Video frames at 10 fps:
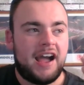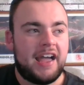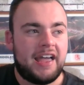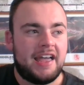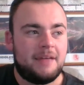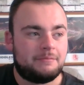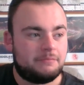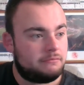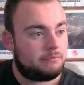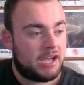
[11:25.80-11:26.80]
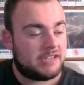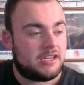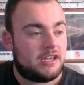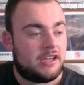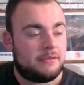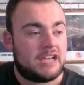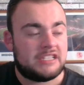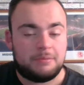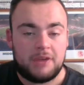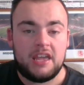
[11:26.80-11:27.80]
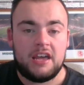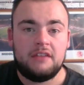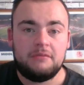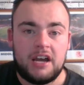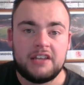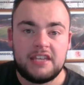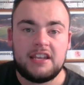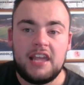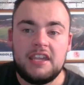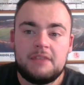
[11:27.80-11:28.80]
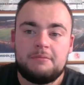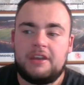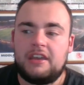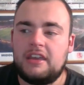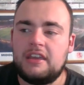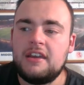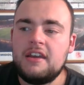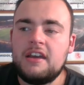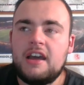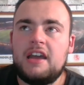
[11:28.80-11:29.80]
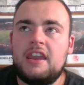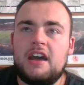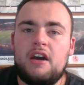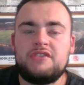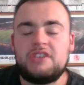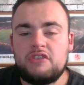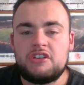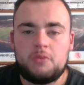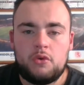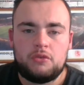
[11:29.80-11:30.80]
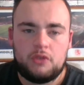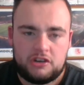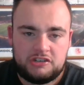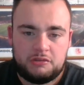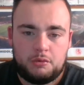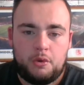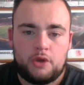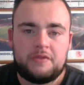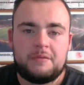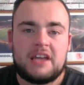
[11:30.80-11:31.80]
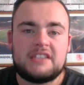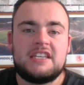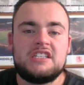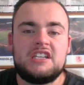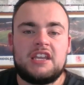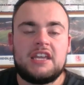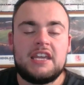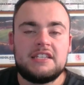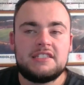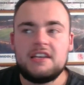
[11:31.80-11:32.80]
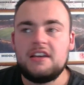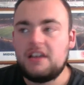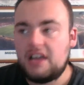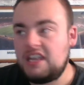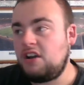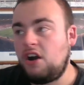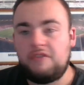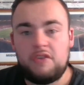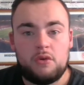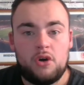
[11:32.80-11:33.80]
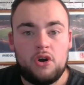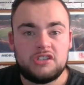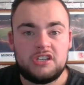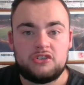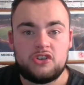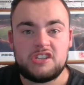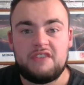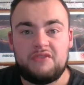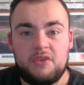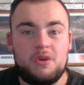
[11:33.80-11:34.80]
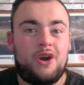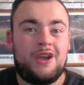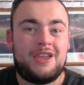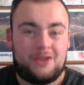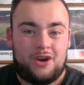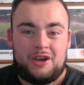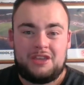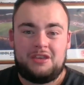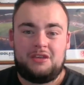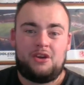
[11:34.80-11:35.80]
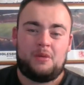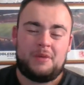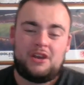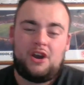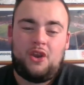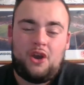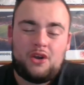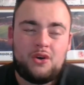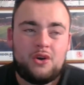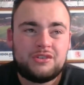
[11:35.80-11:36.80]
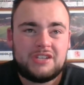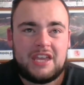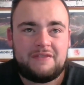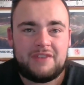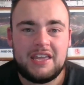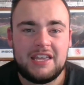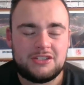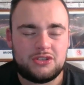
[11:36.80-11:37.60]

But as a player, I did like him, Beattie. And obviously, Chris Wood worked with him last season at Leeds, and he got a few goals in. Should I say a few? He got a lot of goals in there for Leeds.